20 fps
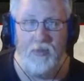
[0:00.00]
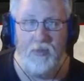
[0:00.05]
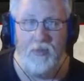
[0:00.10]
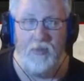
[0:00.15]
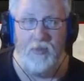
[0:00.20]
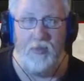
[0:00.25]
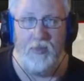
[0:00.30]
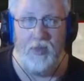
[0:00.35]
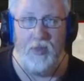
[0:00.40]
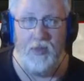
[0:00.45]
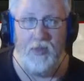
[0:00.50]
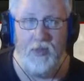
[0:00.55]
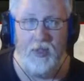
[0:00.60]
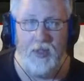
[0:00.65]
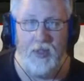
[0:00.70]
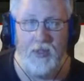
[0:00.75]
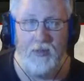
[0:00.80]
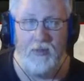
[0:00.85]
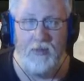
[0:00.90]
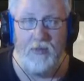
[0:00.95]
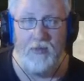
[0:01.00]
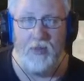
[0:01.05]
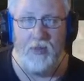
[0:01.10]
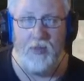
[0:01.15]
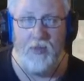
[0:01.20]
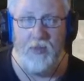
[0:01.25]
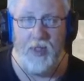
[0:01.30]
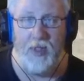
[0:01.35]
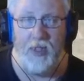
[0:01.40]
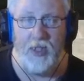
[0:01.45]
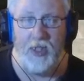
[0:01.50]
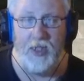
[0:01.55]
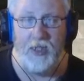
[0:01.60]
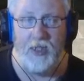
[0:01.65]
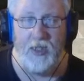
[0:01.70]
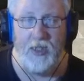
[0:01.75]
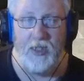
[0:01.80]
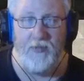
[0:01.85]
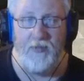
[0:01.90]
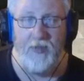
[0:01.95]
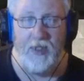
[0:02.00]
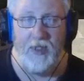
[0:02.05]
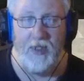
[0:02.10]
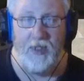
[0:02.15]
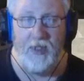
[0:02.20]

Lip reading: Now this could be a chance to finish the